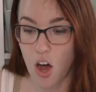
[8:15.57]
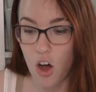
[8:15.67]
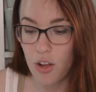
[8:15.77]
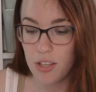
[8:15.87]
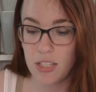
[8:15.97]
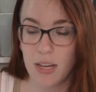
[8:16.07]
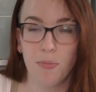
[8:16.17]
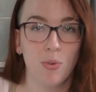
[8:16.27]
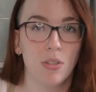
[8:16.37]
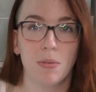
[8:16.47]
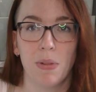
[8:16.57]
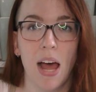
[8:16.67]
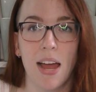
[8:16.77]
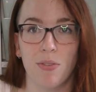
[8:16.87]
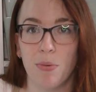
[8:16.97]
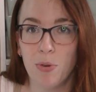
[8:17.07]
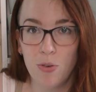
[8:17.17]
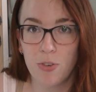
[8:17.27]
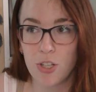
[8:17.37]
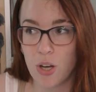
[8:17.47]
All the same rules apply.
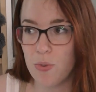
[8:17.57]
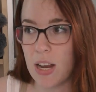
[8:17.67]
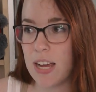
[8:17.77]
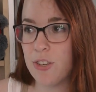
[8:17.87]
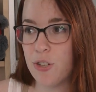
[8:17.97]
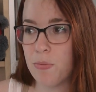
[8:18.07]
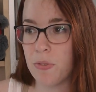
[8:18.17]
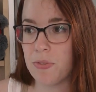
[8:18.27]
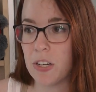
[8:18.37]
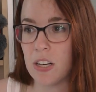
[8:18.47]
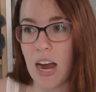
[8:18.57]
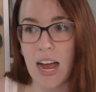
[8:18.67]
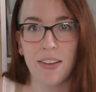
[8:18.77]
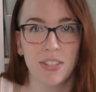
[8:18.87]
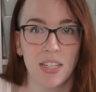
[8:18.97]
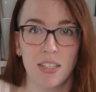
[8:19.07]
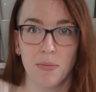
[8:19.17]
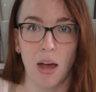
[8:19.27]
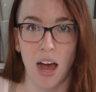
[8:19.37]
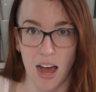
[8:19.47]
Remove or don't as you prefer. I have seen
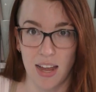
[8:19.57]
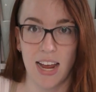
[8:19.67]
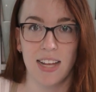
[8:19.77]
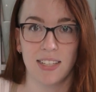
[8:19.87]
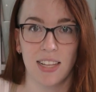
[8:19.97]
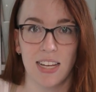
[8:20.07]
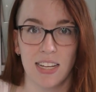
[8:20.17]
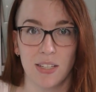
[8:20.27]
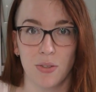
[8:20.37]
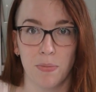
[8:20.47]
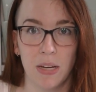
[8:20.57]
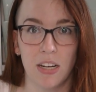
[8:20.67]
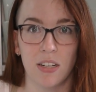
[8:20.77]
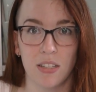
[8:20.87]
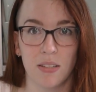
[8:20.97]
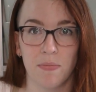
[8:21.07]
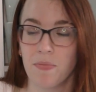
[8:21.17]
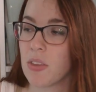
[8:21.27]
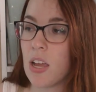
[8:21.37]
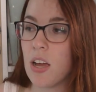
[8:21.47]
some hot-ass ladies with beards.
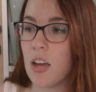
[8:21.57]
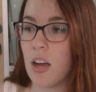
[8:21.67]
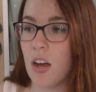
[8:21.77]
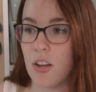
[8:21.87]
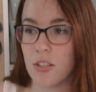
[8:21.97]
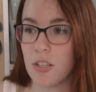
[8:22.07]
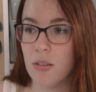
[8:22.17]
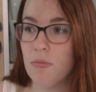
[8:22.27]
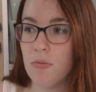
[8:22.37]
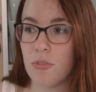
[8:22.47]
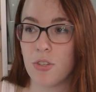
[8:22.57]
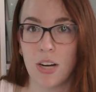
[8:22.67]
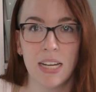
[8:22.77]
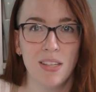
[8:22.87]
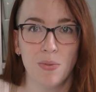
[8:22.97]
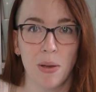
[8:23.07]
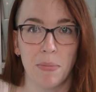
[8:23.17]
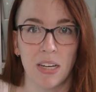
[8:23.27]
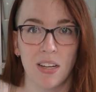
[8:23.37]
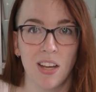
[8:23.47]
Also, trans
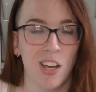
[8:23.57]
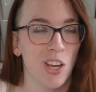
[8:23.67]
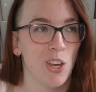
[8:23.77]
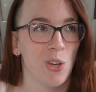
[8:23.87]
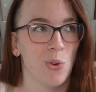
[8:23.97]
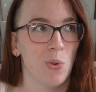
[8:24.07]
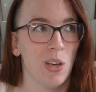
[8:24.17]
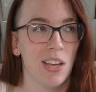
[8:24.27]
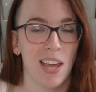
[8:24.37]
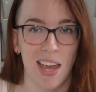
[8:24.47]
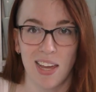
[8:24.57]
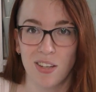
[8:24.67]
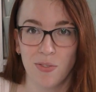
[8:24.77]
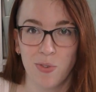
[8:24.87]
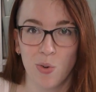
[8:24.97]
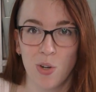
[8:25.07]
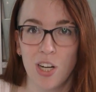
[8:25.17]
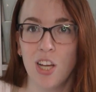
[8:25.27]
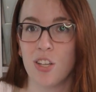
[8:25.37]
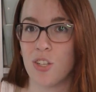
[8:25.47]
women who can't
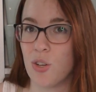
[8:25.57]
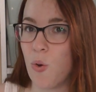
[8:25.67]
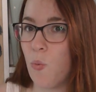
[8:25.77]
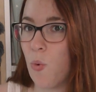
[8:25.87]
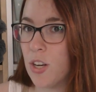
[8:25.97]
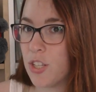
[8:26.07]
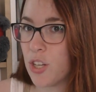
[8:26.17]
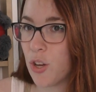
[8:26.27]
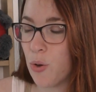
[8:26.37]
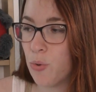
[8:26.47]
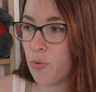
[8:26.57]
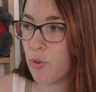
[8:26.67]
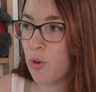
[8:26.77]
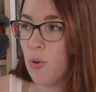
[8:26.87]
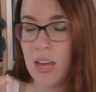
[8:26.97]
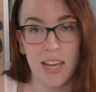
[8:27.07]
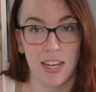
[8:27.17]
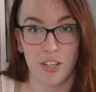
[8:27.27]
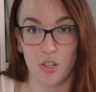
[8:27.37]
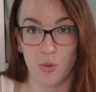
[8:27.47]
afford, don't want to go through,
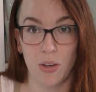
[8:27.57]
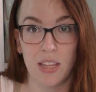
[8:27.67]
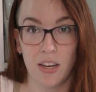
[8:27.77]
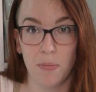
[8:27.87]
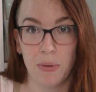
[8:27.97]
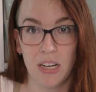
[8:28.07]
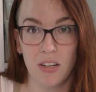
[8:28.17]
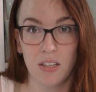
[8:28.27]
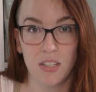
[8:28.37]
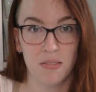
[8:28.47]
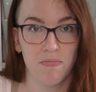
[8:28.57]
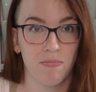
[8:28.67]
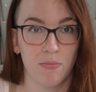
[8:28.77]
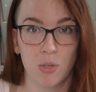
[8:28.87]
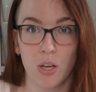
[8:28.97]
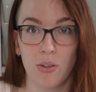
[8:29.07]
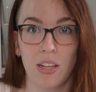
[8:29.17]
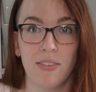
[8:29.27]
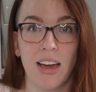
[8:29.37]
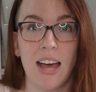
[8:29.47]
enjoy their beards,
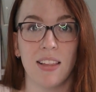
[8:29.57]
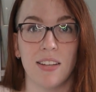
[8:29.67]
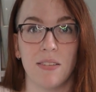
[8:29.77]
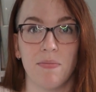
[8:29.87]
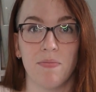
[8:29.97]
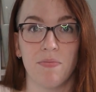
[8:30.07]
totally valid.